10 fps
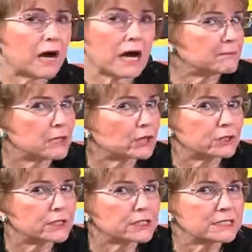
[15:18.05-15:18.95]
I'm not
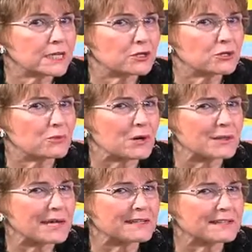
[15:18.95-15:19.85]
going to tell you where
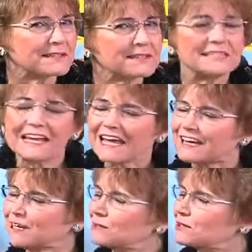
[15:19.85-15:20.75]
that is.
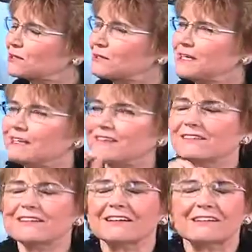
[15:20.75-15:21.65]
And I'm going to make you
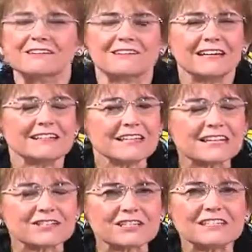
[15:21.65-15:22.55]
a great
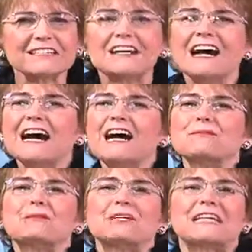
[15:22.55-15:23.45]
nation. I'm
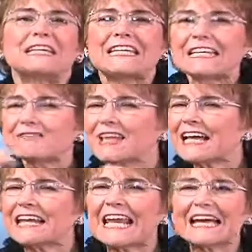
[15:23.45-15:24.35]
going to give
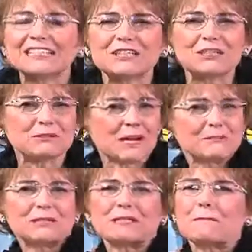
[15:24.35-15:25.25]
that land to you. I'm
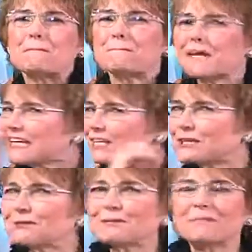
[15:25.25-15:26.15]
going to make
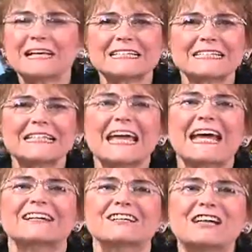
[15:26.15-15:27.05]
you a blessing.
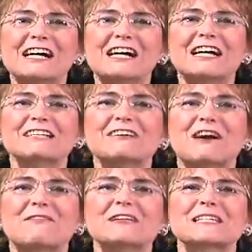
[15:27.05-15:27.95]
And God
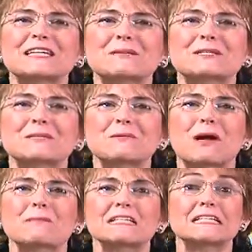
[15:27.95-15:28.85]
always keeps His
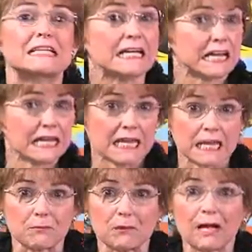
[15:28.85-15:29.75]
promises.
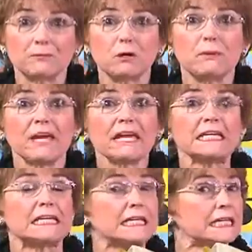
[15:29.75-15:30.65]
Abraham
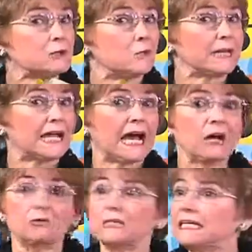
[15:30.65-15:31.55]
obeyed. He went
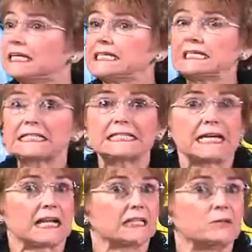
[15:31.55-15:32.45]
out. He did
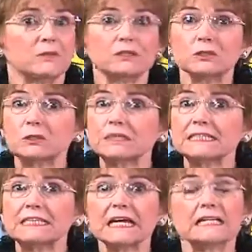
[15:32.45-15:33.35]
exactly what the Lord
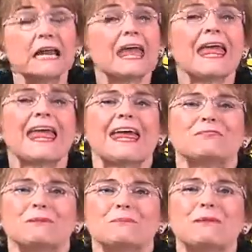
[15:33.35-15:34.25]
said. And
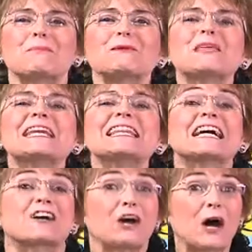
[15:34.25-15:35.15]
remember then
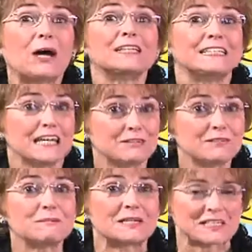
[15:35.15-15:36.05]
that God gave
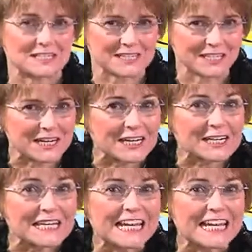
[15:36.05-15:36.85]
him a son?